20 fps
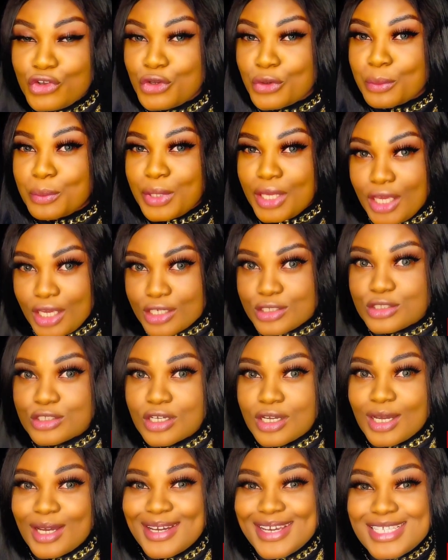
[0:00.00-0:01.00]
for your
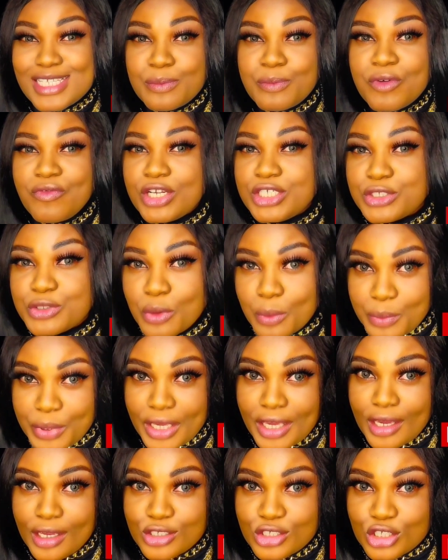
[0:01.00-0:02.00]
page. It's a professional
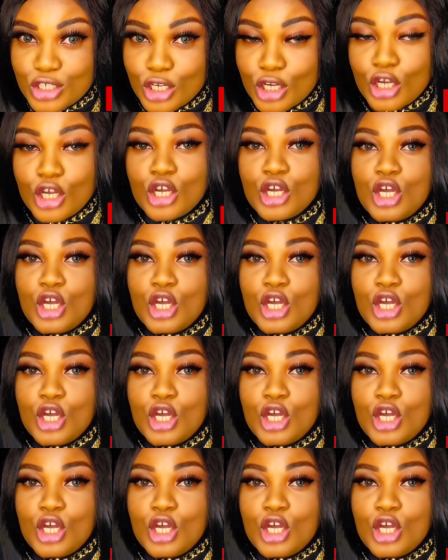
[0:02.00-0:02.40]
page.